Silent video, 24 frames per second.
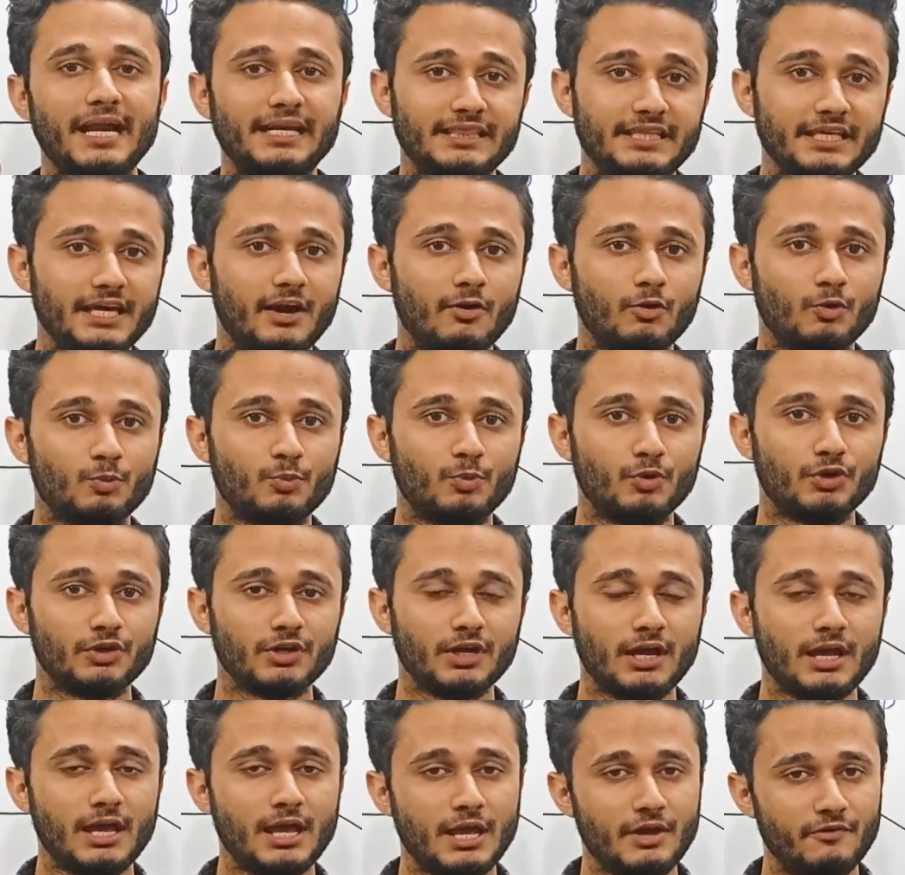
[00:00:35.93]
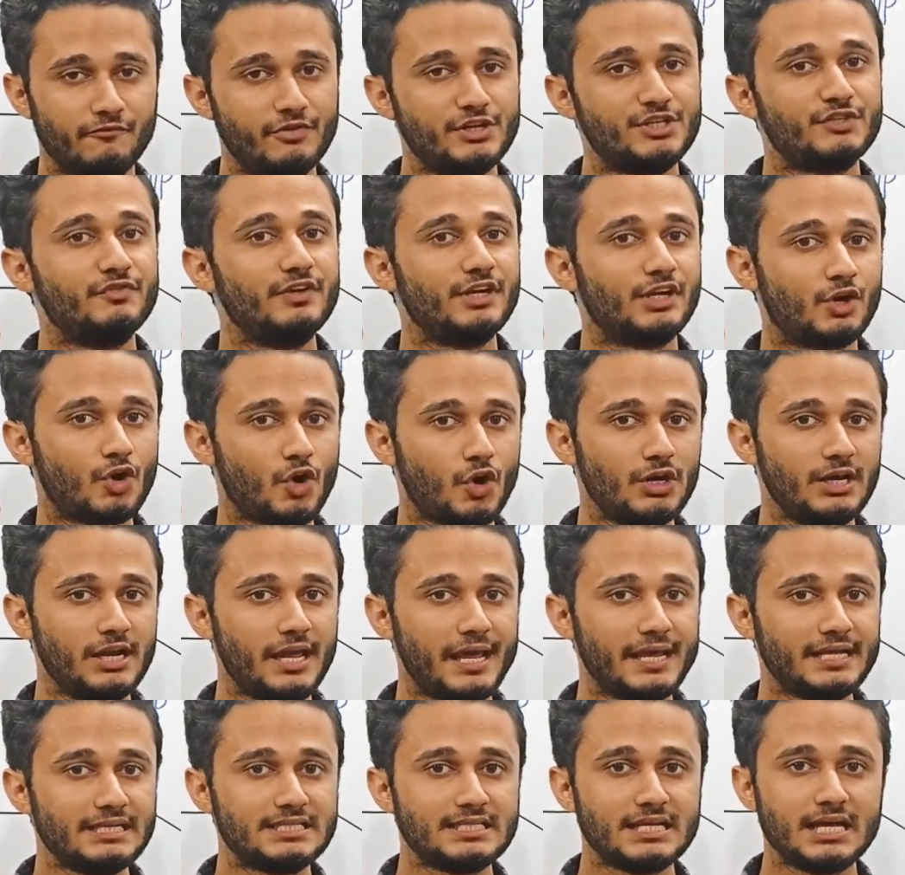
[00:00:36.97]
at the output, which we call
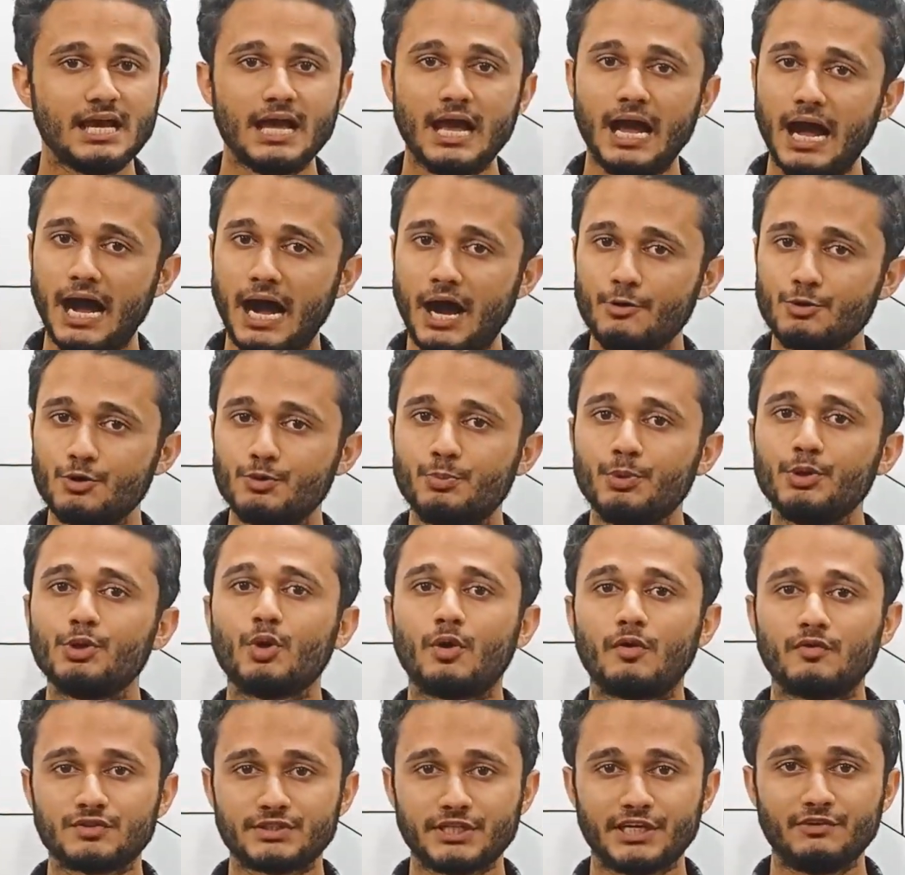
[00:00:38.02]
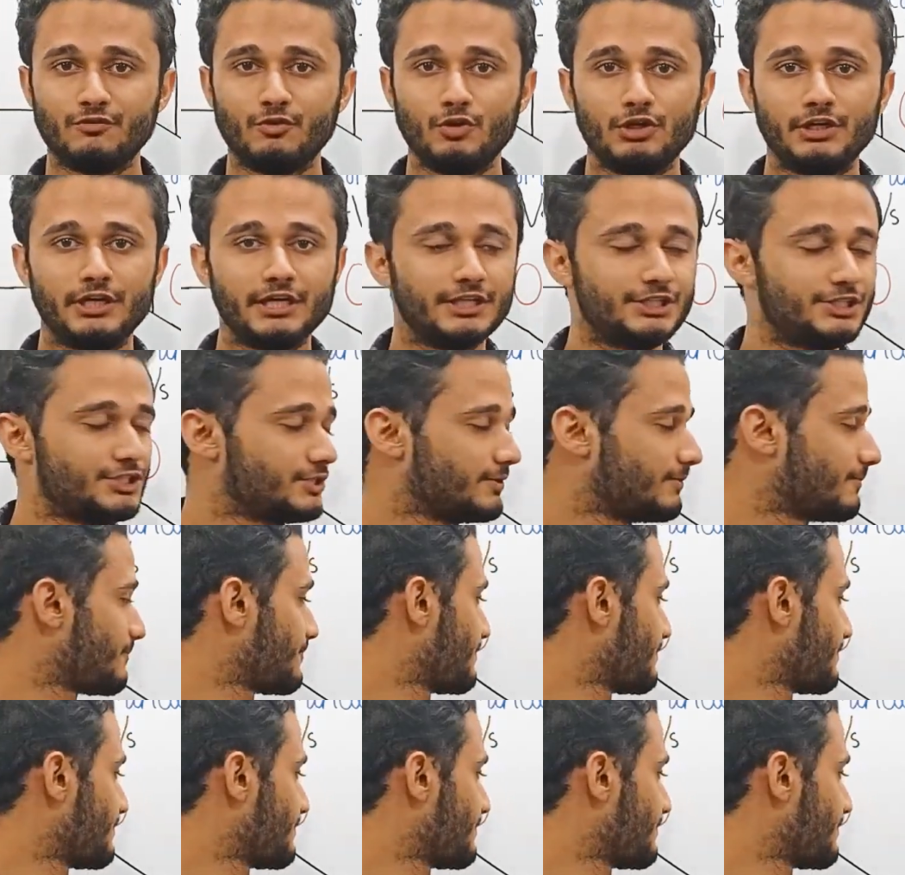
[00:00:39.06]
as output offset voltage,